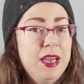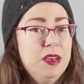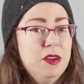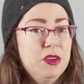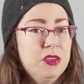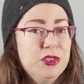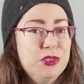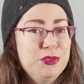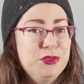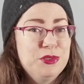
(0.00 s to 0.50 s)
and
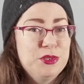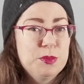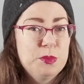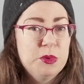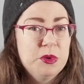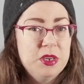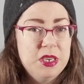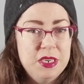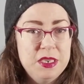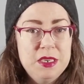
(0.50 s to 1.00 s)
also to
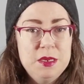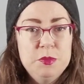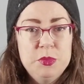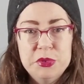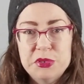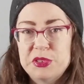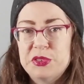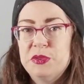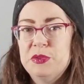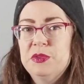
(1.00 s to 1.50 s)
support indie
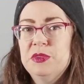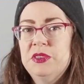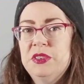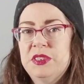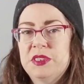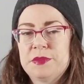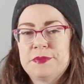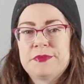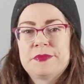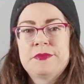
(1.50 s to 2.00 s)

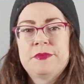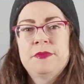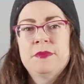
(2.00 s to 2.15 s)
bookstores.